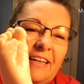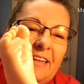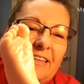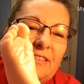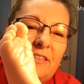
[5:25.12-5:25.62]

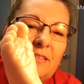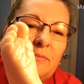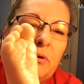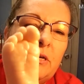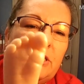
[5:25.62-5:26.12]
It is
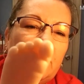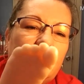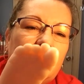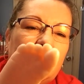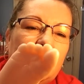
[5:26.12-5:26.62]
just
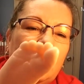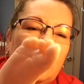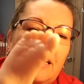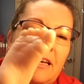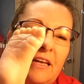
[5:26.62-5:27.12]
precious.
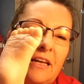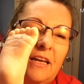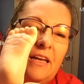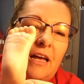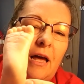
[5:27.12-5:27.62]

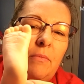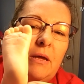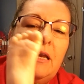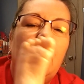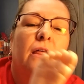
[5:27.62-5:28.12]
I
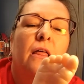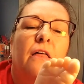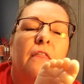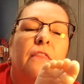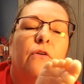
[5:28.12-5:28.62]
mean,
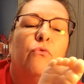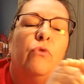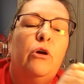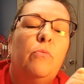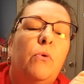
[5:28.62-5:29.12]
the
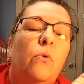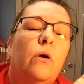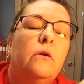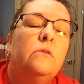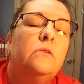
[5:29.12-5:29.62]
real
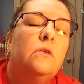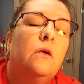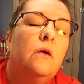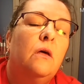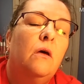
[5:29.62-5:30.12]
borns
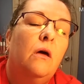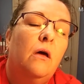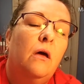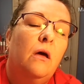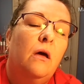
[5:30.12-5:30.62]

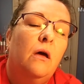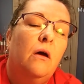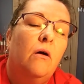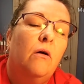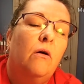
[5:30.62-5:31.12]

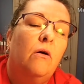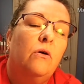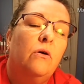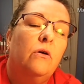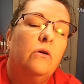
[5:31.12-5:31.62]

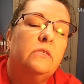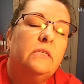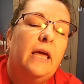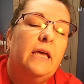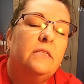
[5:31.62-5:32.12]
are
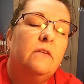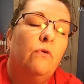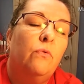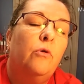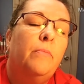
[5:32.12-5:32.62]
scans
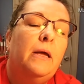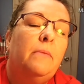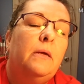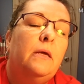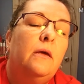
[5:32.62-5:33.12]
of a real
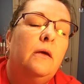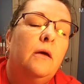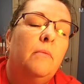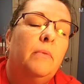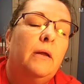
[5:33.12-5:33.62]
baby.
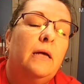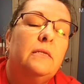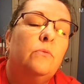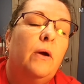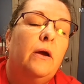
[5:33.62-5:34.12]
But I
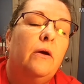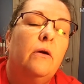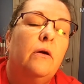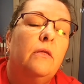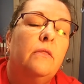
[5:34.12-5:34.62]

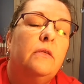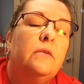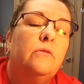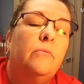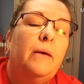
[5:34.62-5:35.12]
swear,
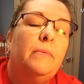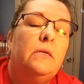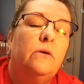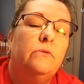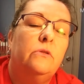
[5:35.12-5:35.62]
these little baby
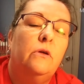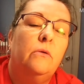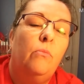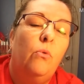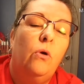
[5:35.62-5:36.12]
toes
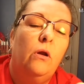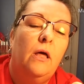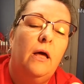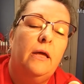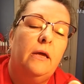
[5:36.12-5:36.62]
look more
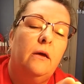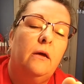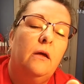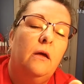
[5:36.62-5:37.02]
like,